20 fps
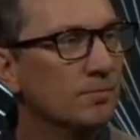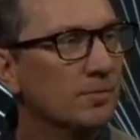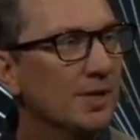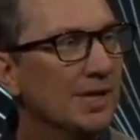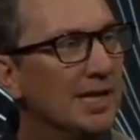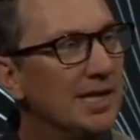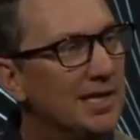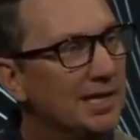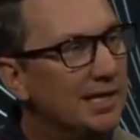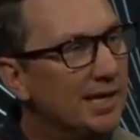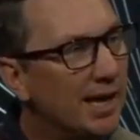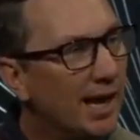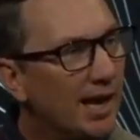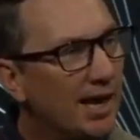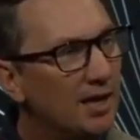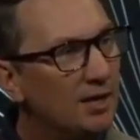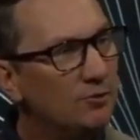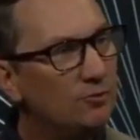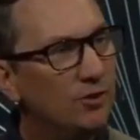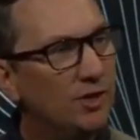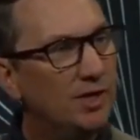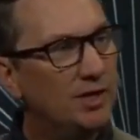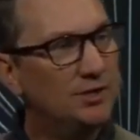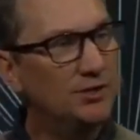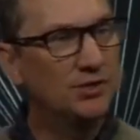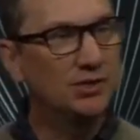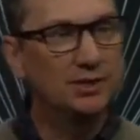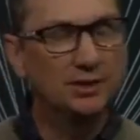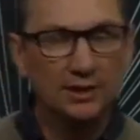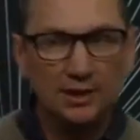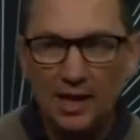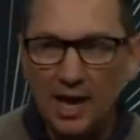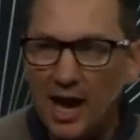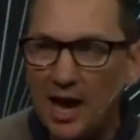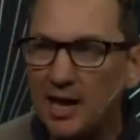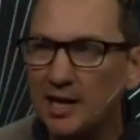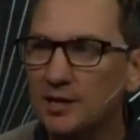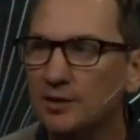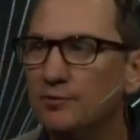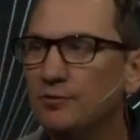He gave his
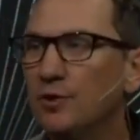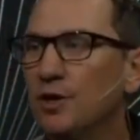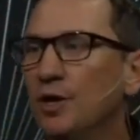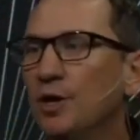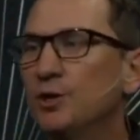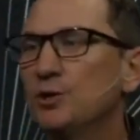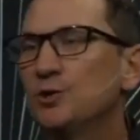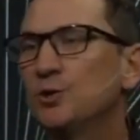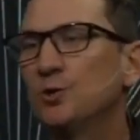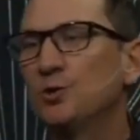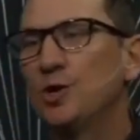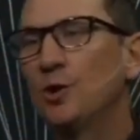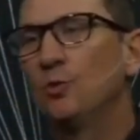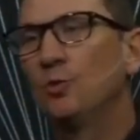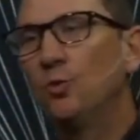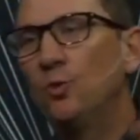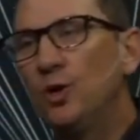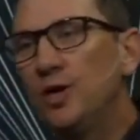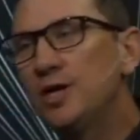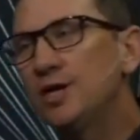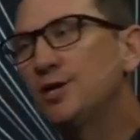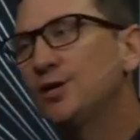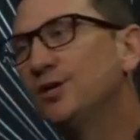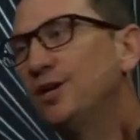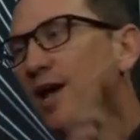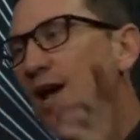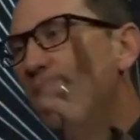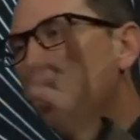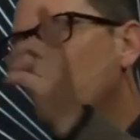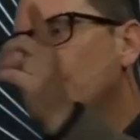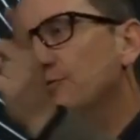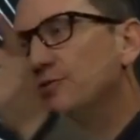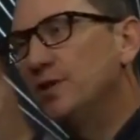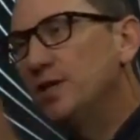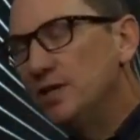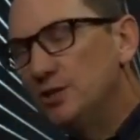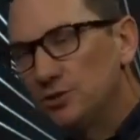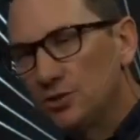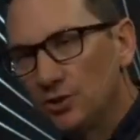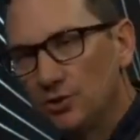life so that we could have
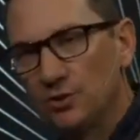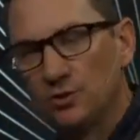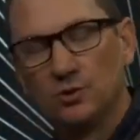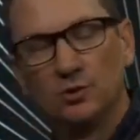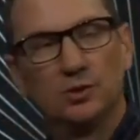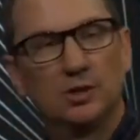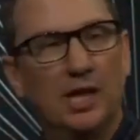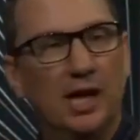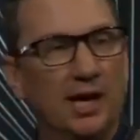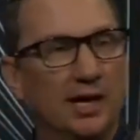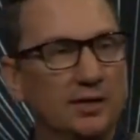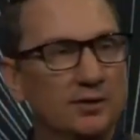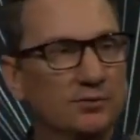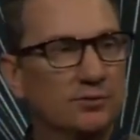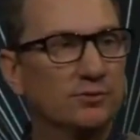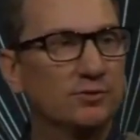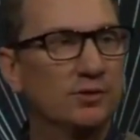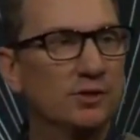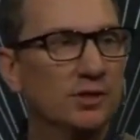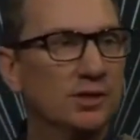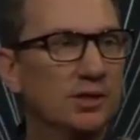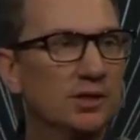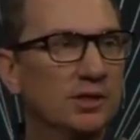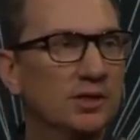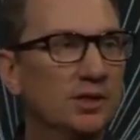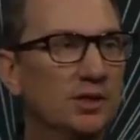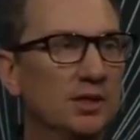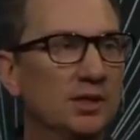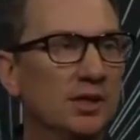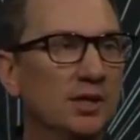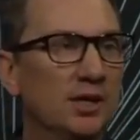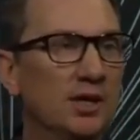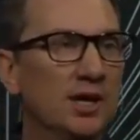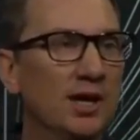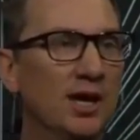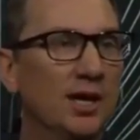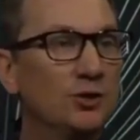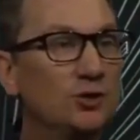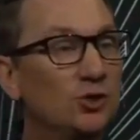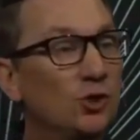eternal life.
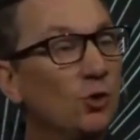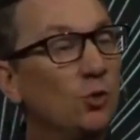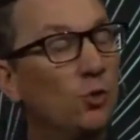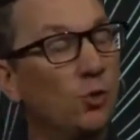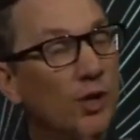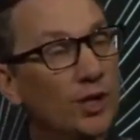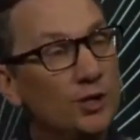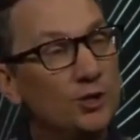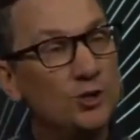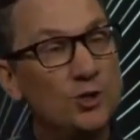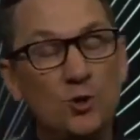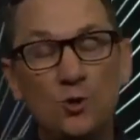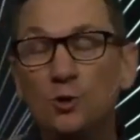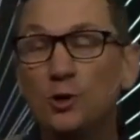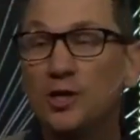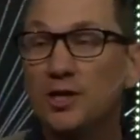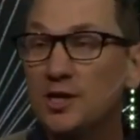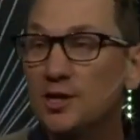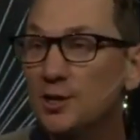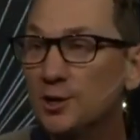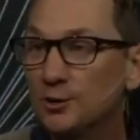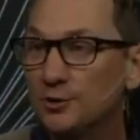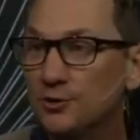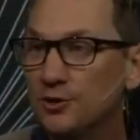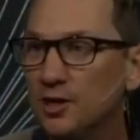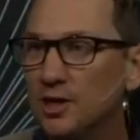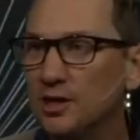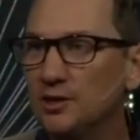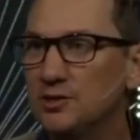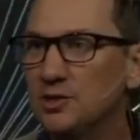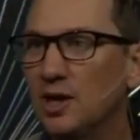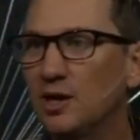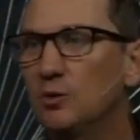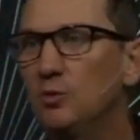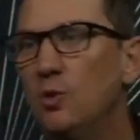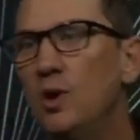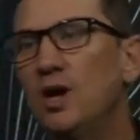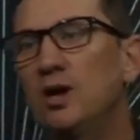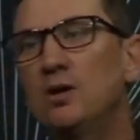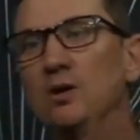And so when you hear things like,
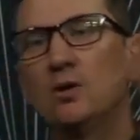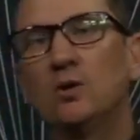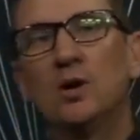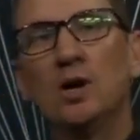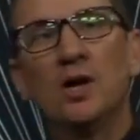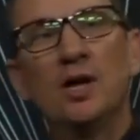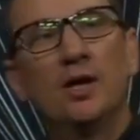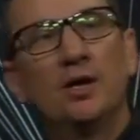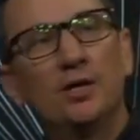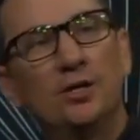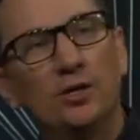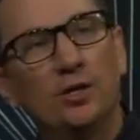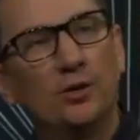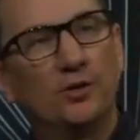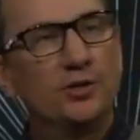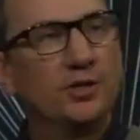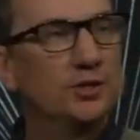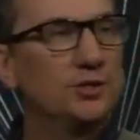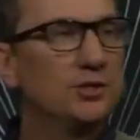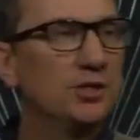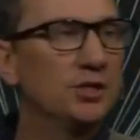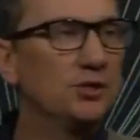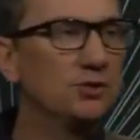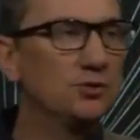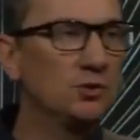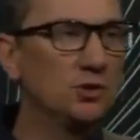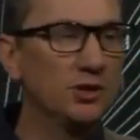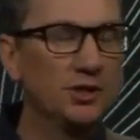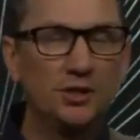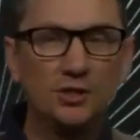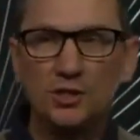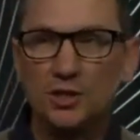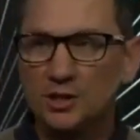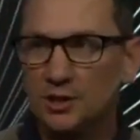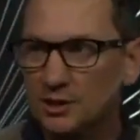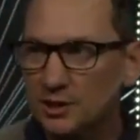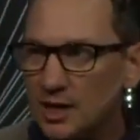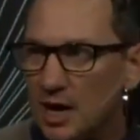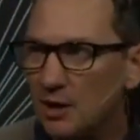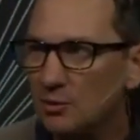well, you know, there's this religion
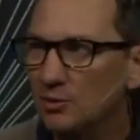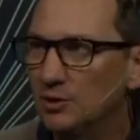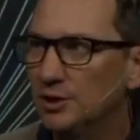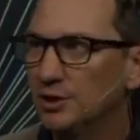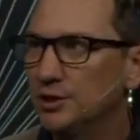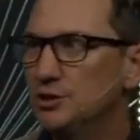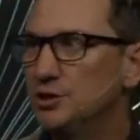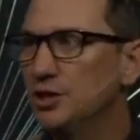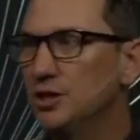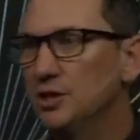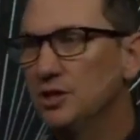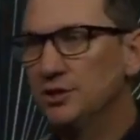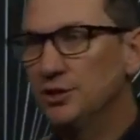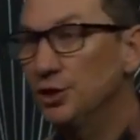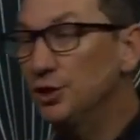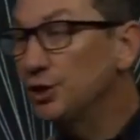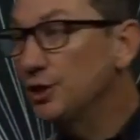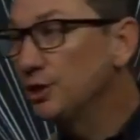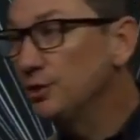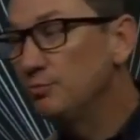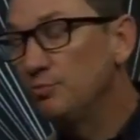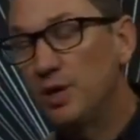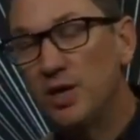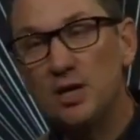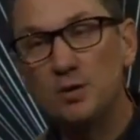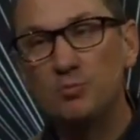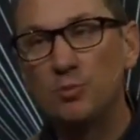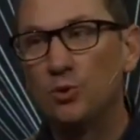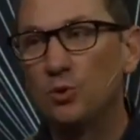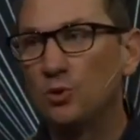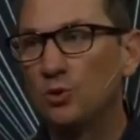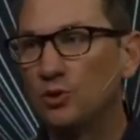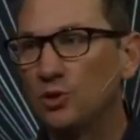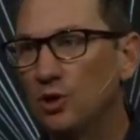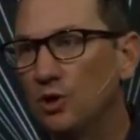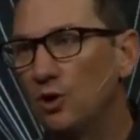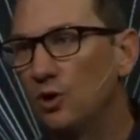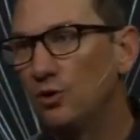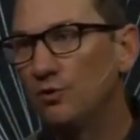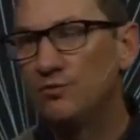and that religion, and they're good people and
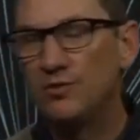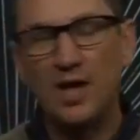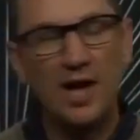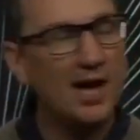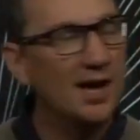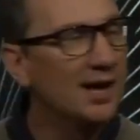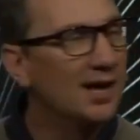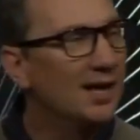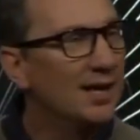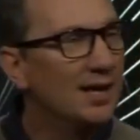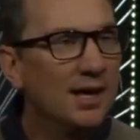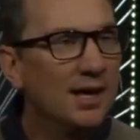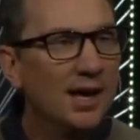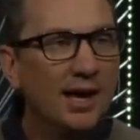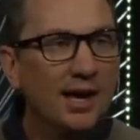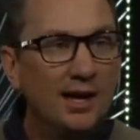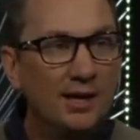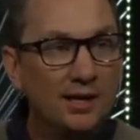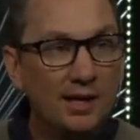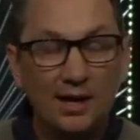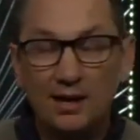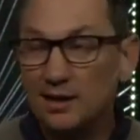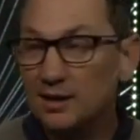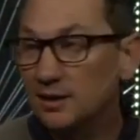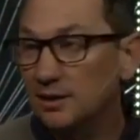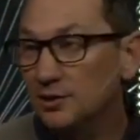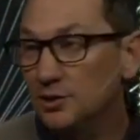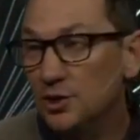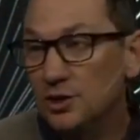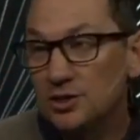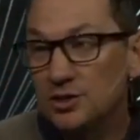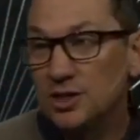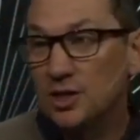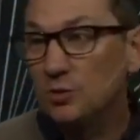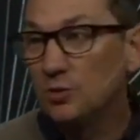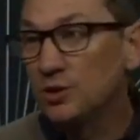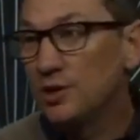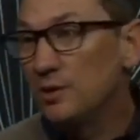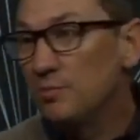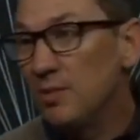all of that, and I, you can say,
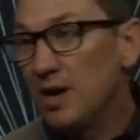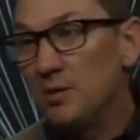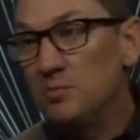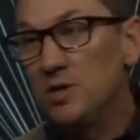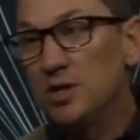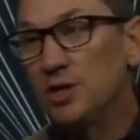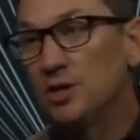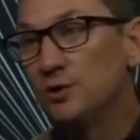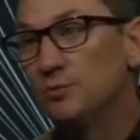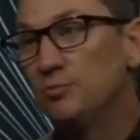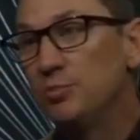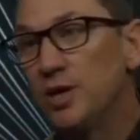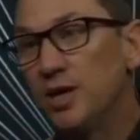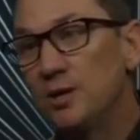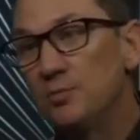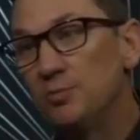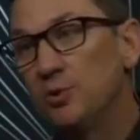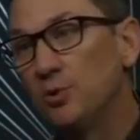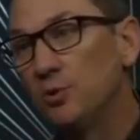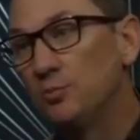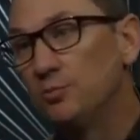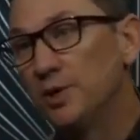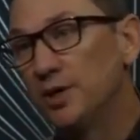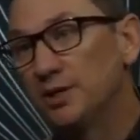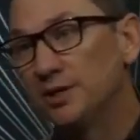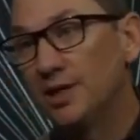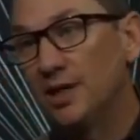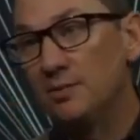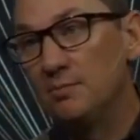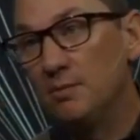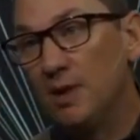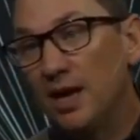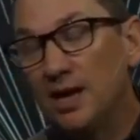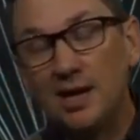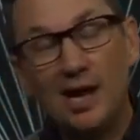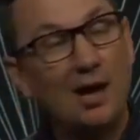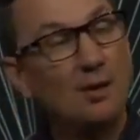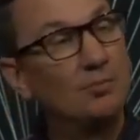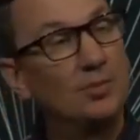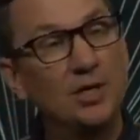well, they may be good people, but they may
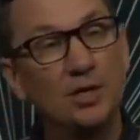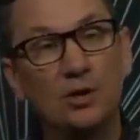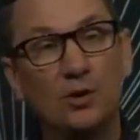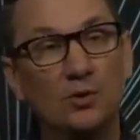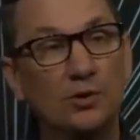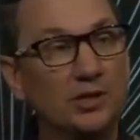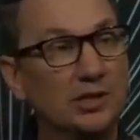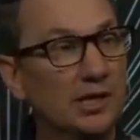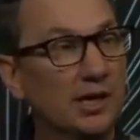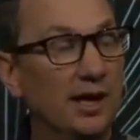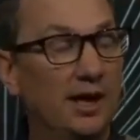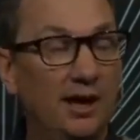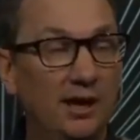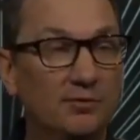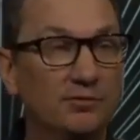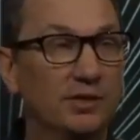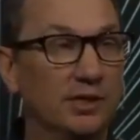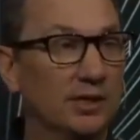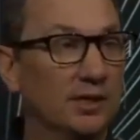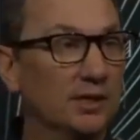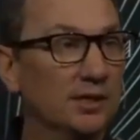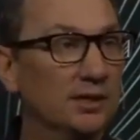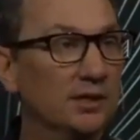not be going to heaven.